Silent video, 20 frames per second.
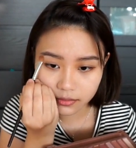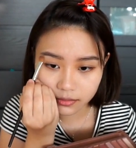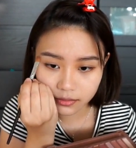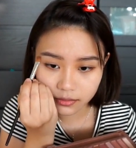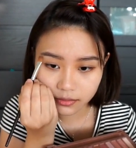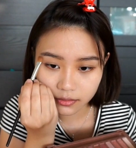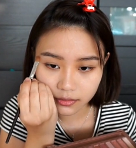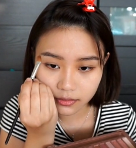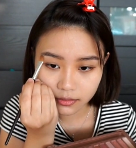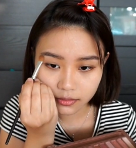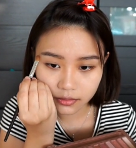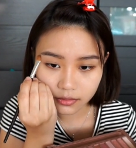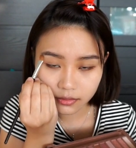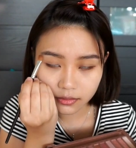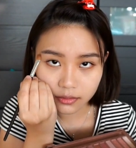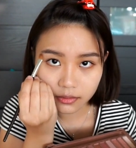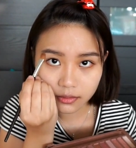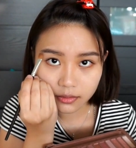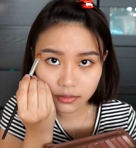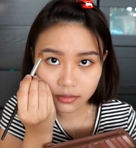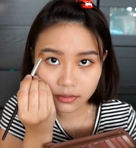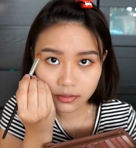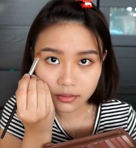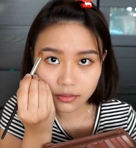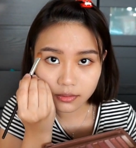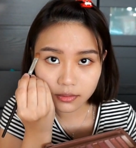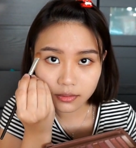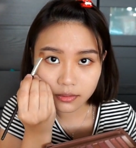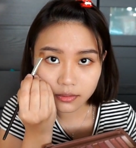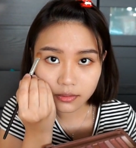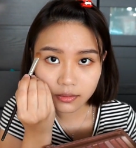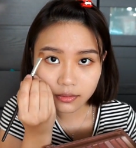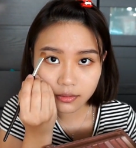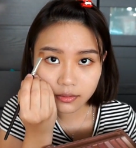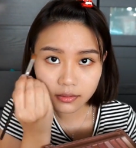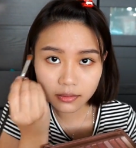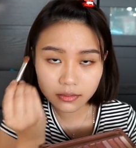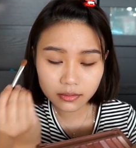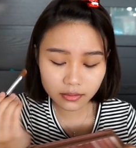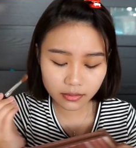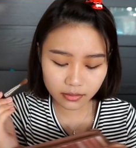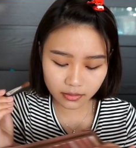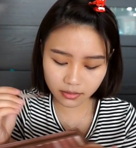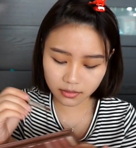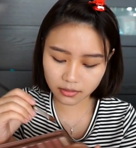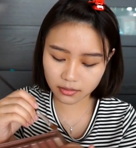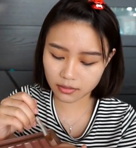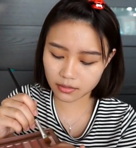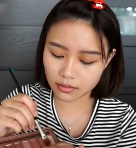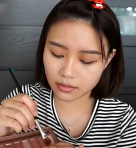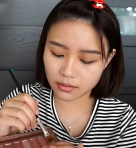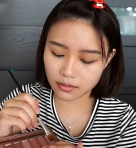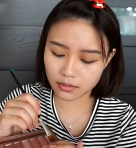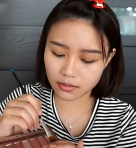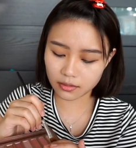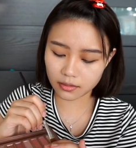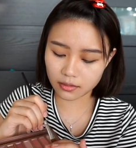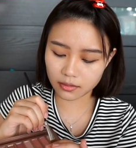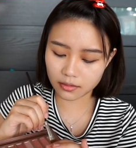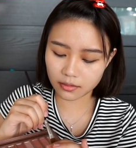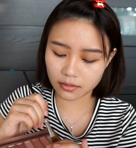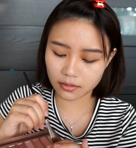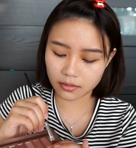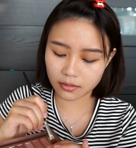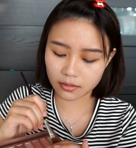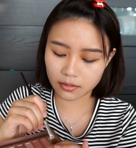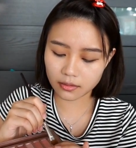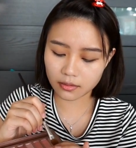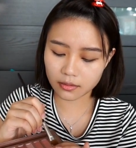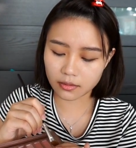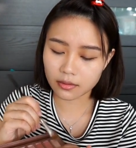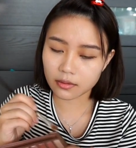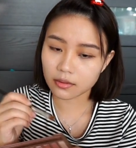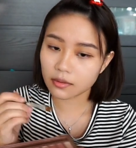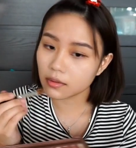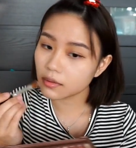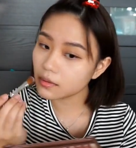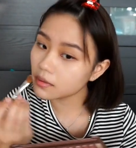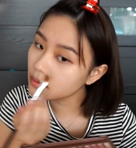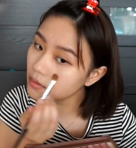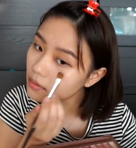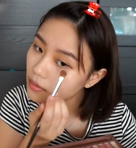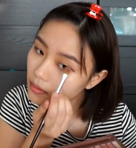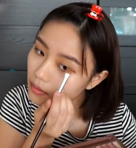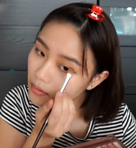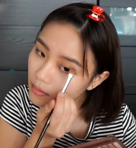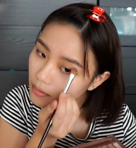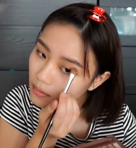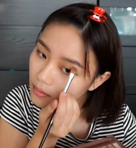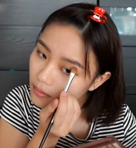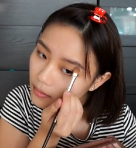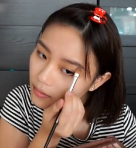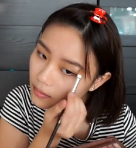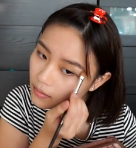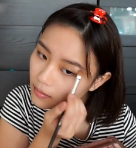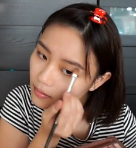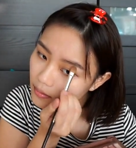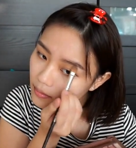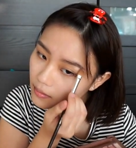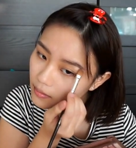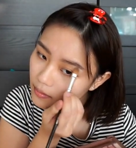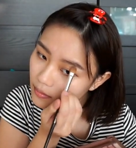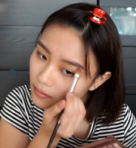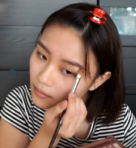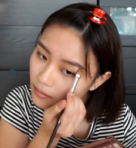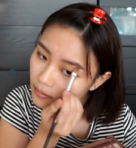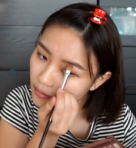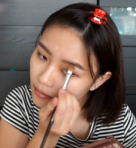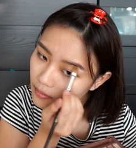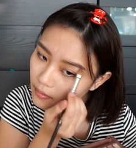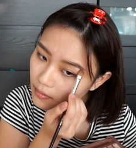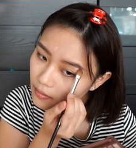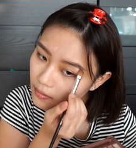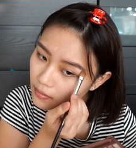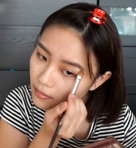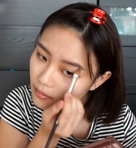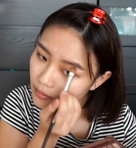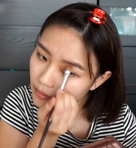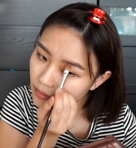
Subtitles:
[no speech]